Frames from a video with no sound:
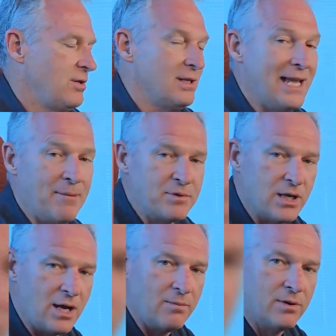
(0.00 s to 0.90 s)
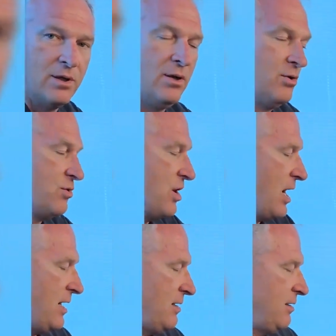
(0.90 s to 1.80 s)
the laptop,
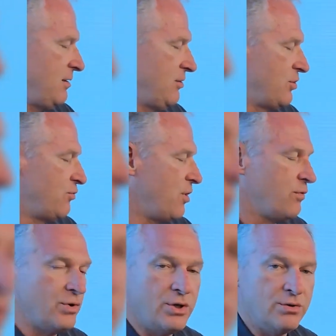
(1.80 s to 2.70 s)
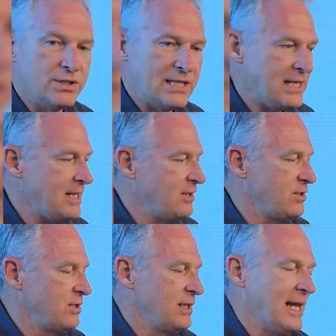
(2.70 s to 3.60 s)
not the Rover UC
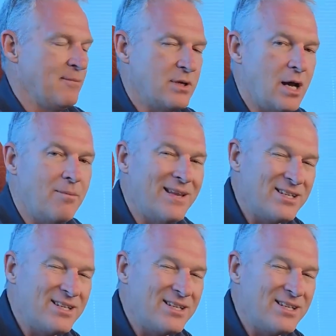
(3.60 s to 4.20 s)
to the laptop.